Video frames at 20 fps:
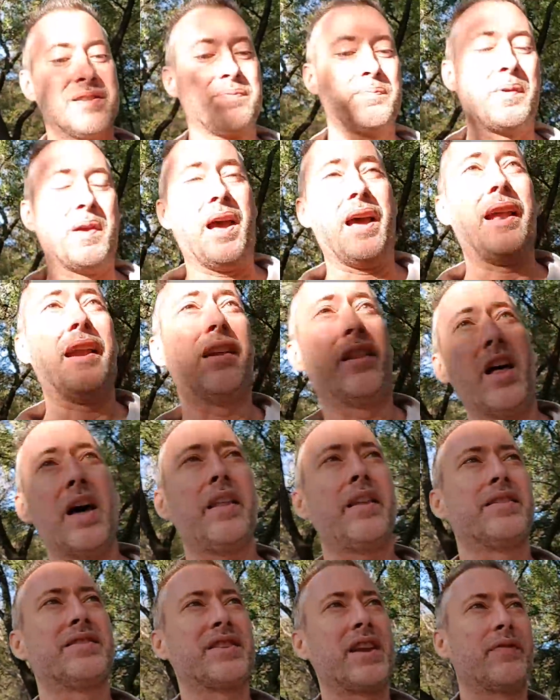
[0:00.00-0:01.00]
And a lot
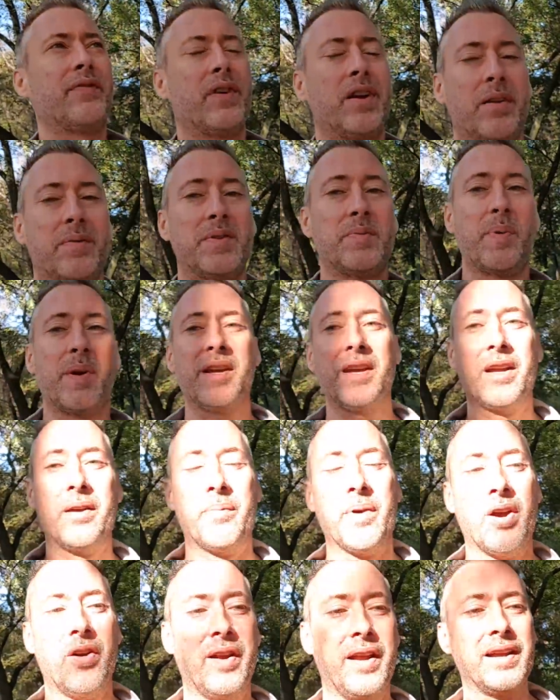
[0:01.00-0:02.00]
of the stuff I'm going to be speaking
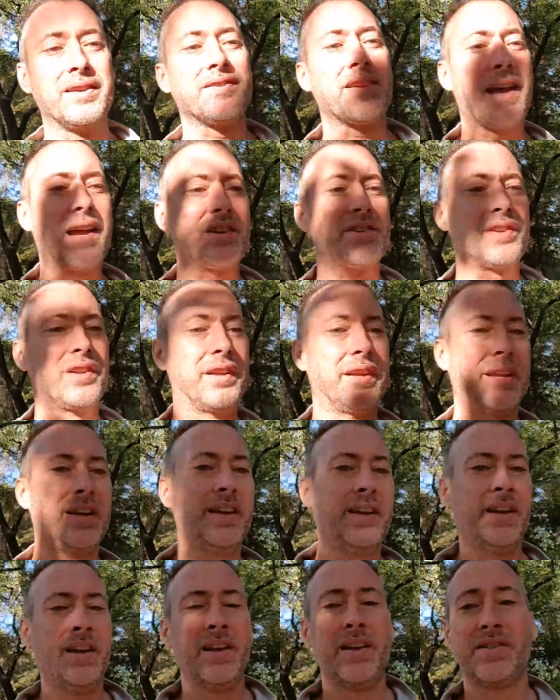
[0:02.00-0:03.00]
about is actually
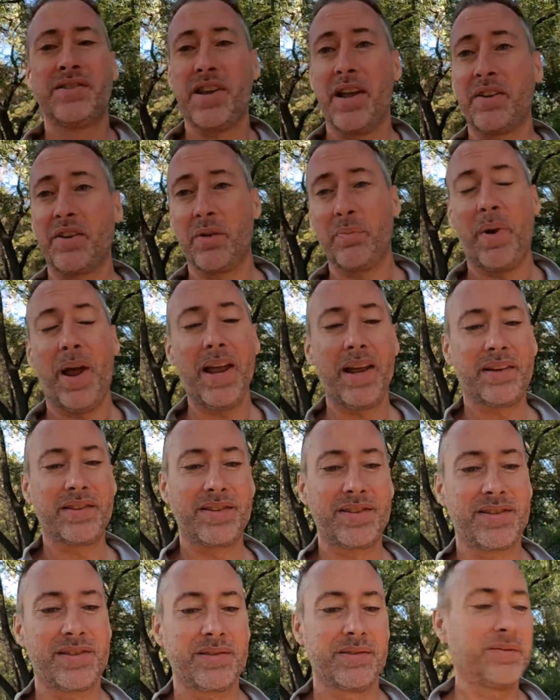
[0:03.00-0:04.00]
central banks
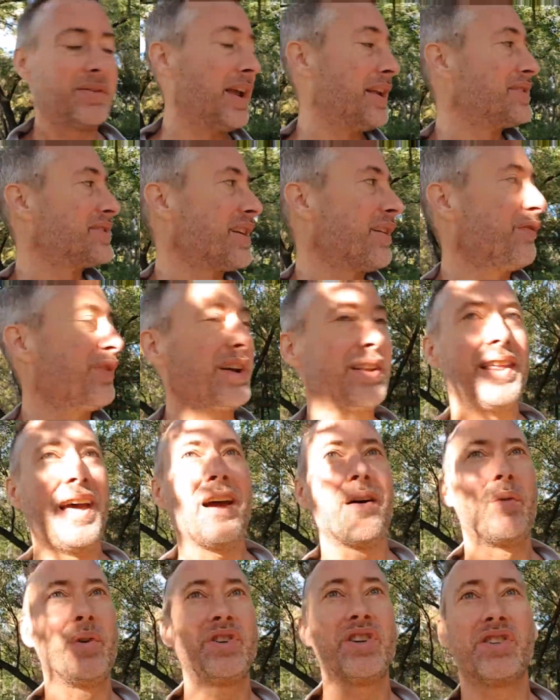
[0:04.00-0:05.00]
and stuff like
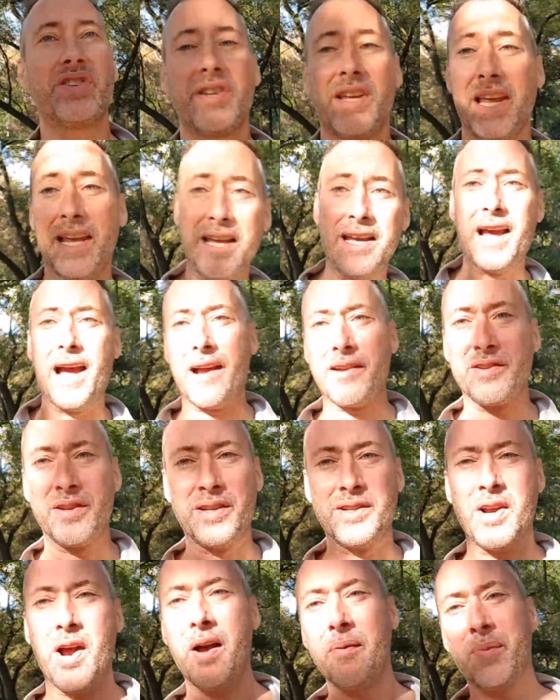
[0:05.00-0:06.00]
that, which is, he actually
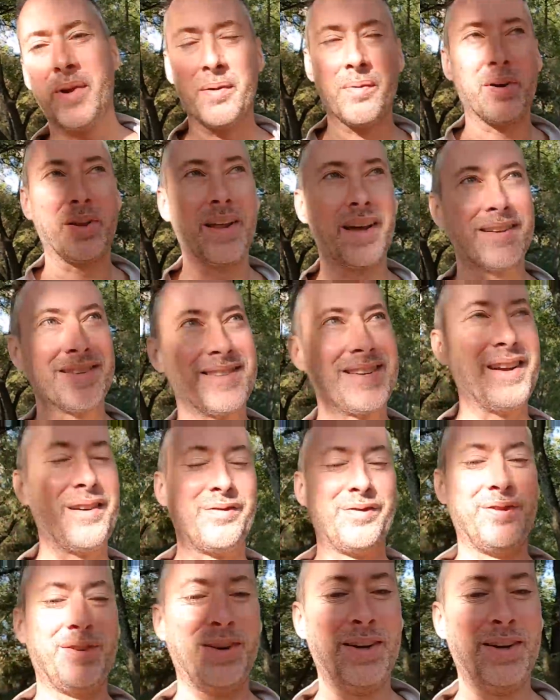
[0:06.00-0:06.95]
taught me about that stuff.